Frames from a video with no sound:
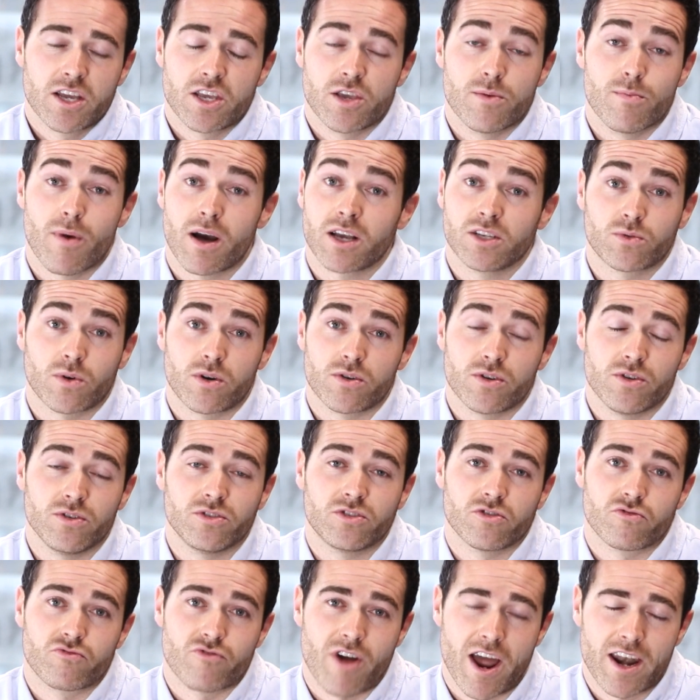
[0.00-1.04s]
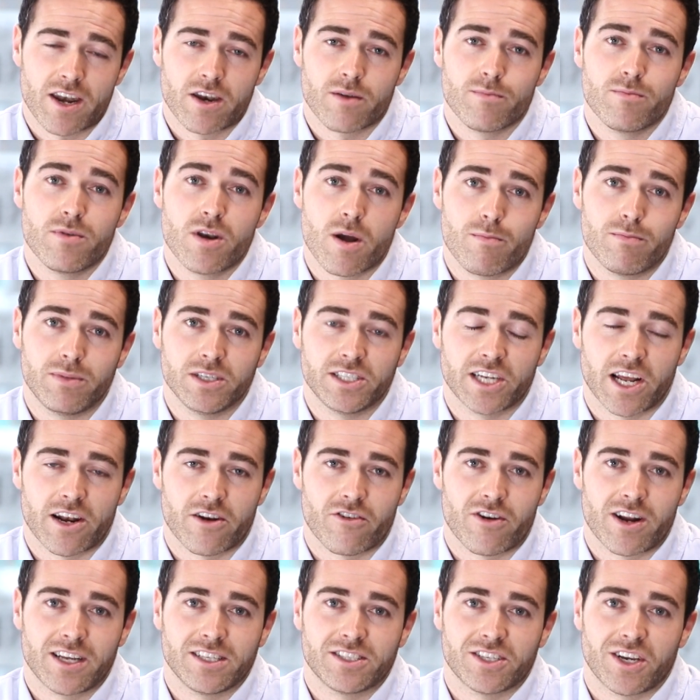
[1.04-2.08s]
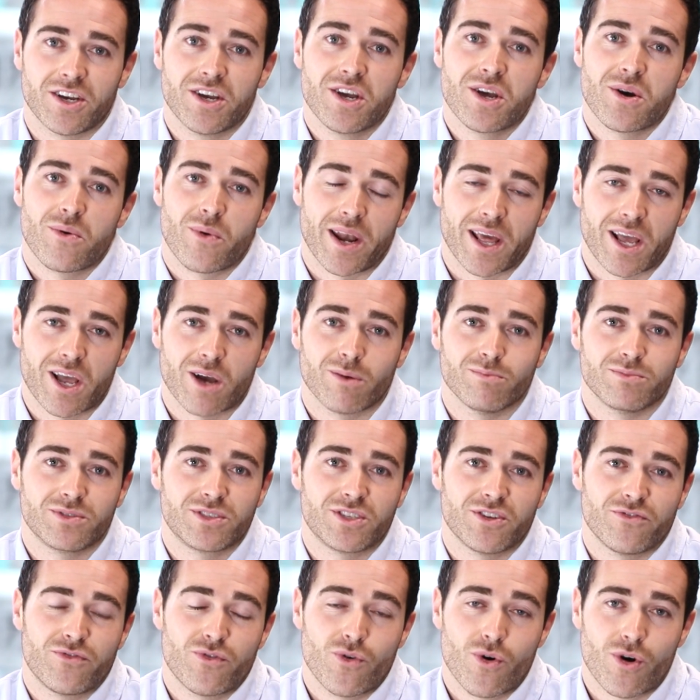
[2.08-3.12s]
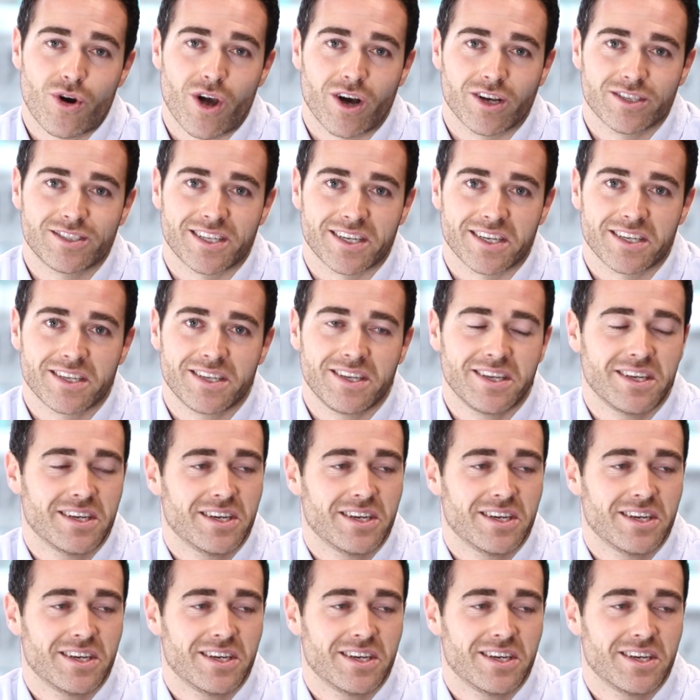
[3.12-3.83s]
you might as well use a random number generator when it comes to forecasting.